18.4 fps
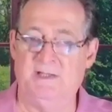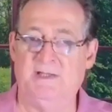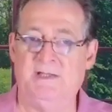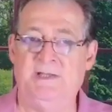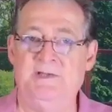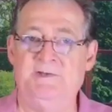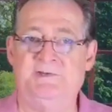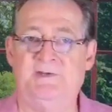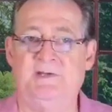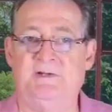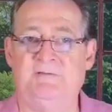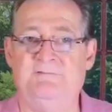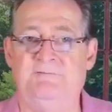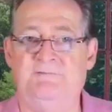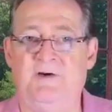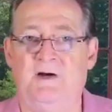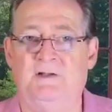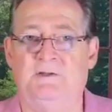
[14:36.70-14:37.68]
He said,
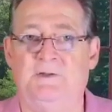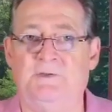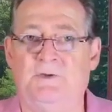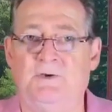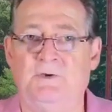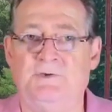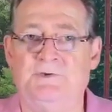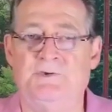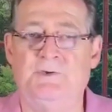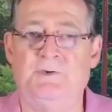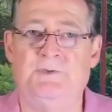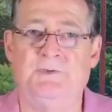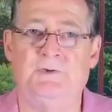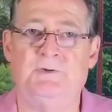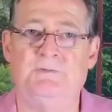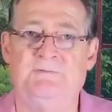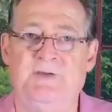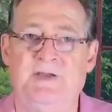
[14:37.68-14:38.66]
follow those who
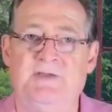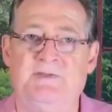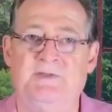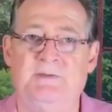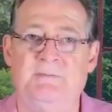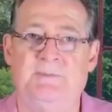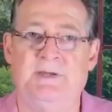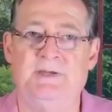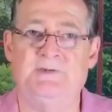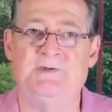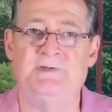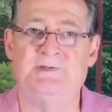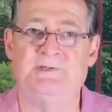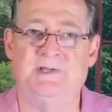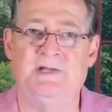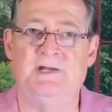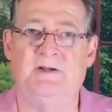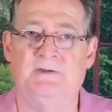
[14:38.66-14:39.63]
through faith and patience
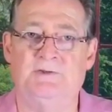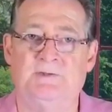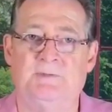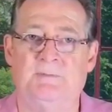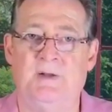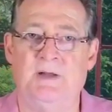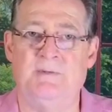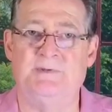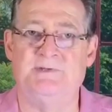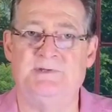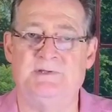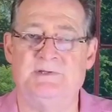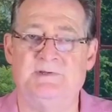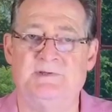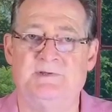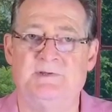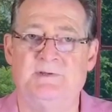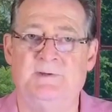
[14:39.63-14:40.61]
inherit the
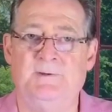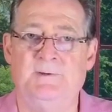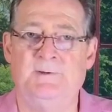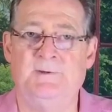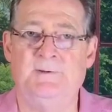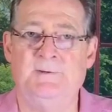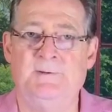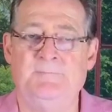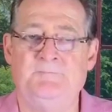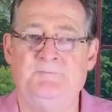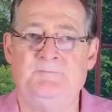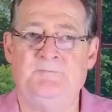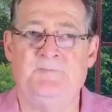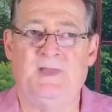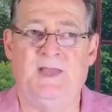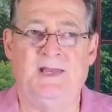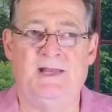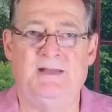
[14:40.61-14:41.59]
promises.
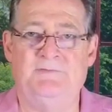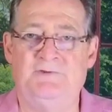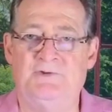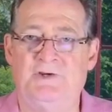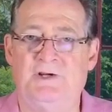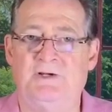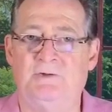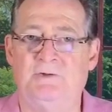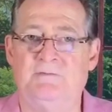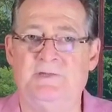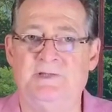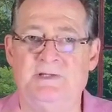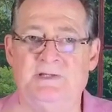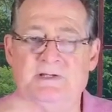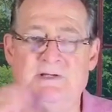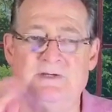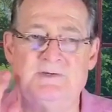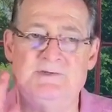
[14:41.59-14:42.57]
And I've shared over the
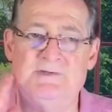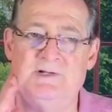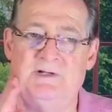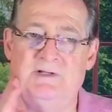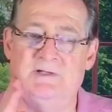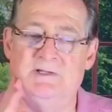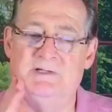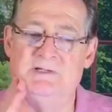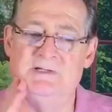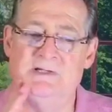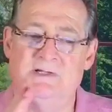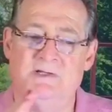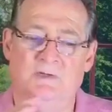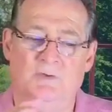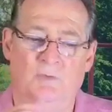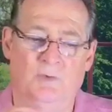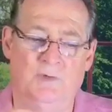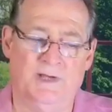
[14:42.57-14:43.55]
years, you know,
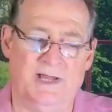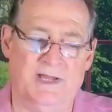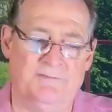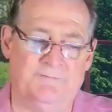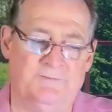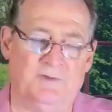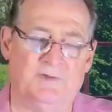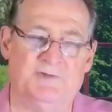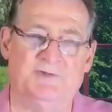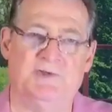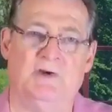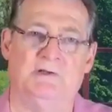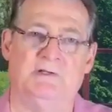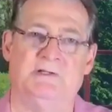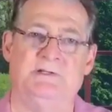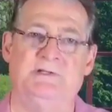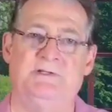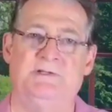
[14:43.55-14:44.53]
when I first
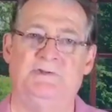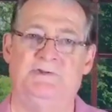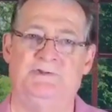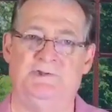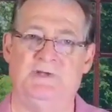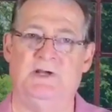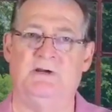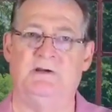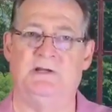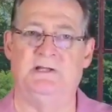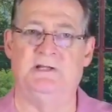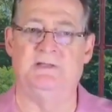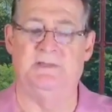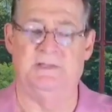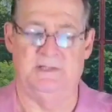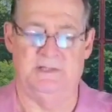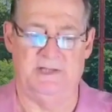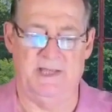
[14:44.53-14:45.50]
started sharing
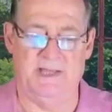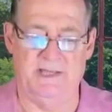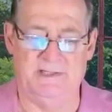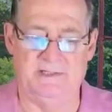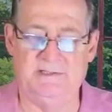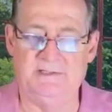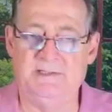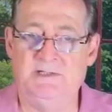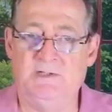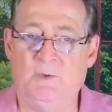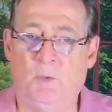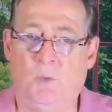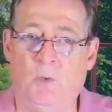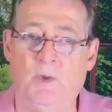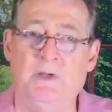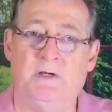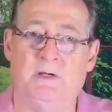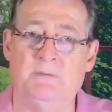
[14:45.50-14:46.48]
that, hey,
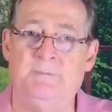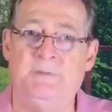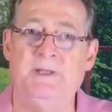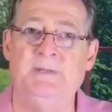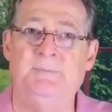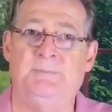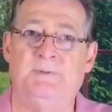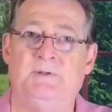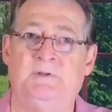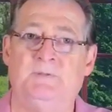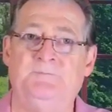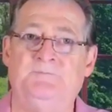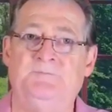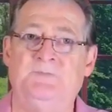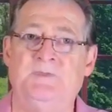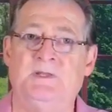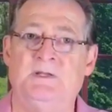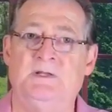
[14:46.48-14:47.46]
we are people
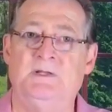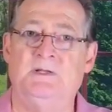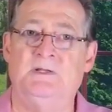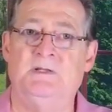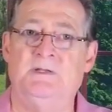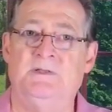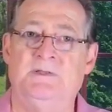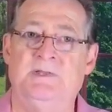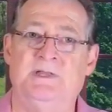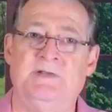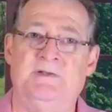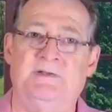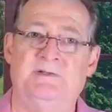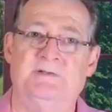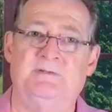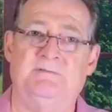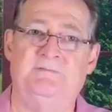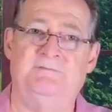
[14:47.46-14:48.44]
that
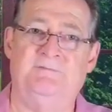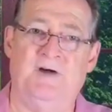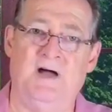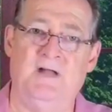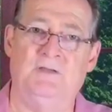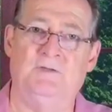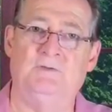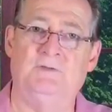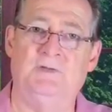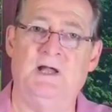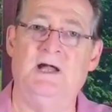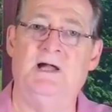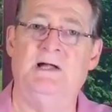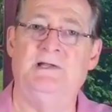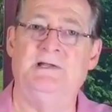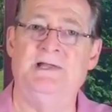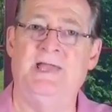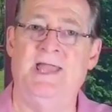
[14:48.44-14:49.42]
follow
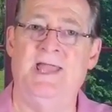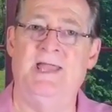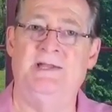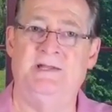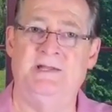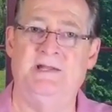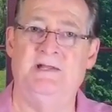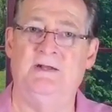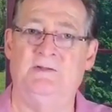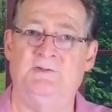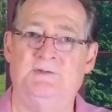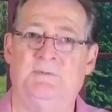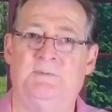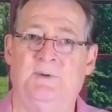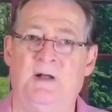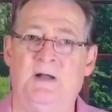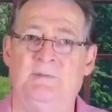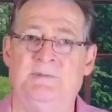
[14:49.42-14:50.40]
God and inherit the
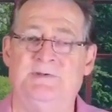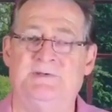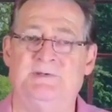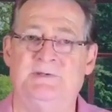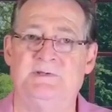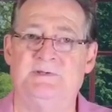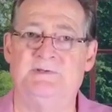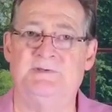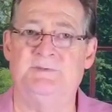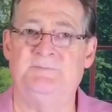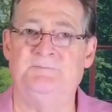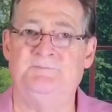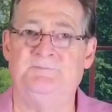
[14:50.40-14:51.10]
promises.